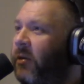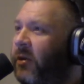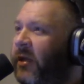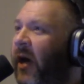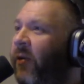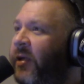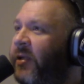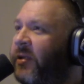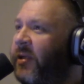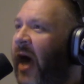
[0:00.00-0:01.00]
tell
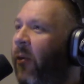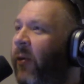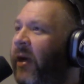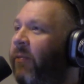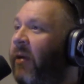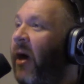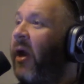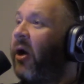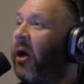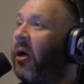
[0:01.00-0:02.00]
us how we can well, be yeah,
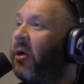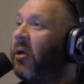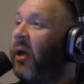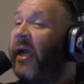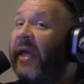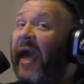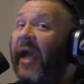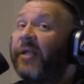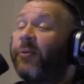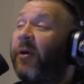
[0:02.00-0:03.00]
better. But if we can,
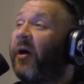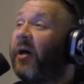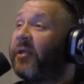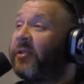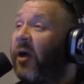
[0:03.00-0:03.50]
exactly, engage with yeah, us. if